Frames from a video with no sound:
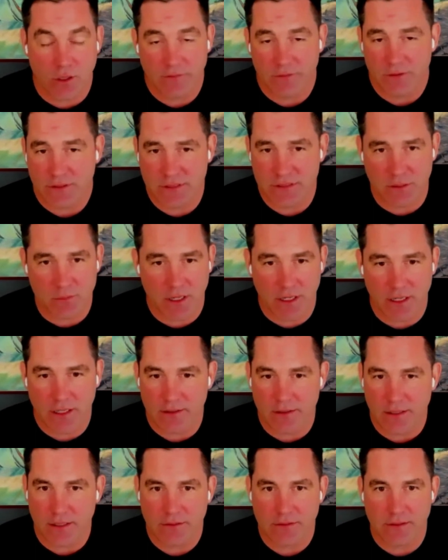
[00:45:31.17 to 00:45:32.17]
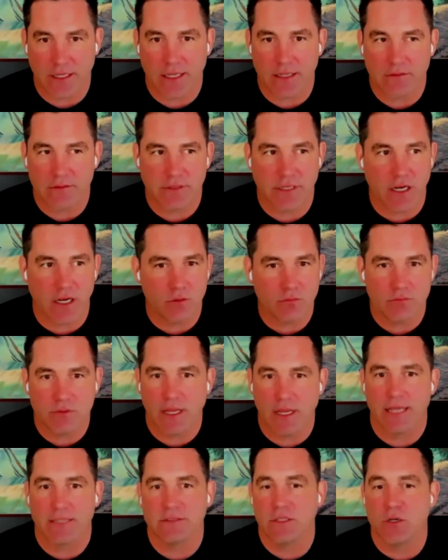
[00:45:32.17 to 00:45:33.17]
or even somebody that that you know
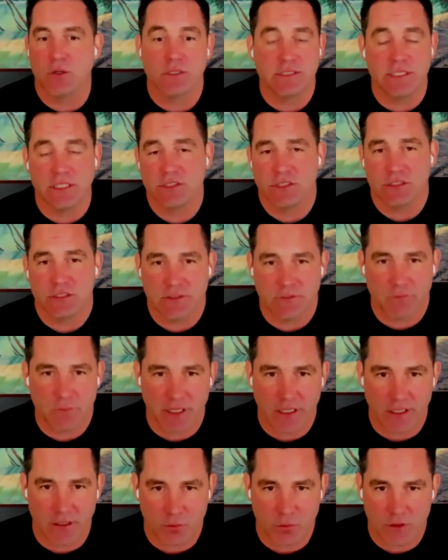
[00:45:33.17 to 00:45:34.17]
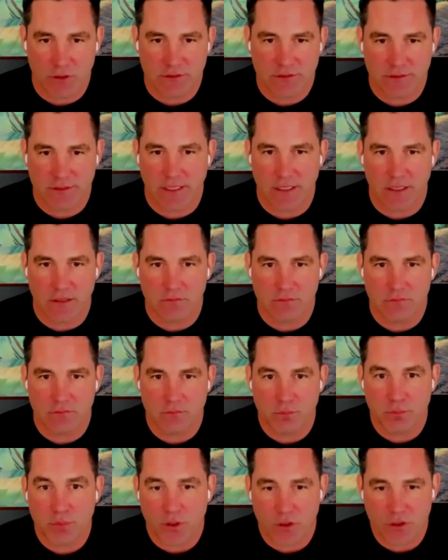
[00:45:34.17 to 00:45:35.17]
has no intentions of being a real estate
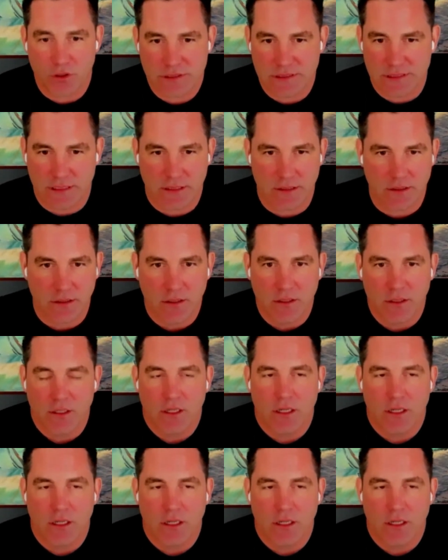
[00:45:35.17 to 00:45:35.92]
person,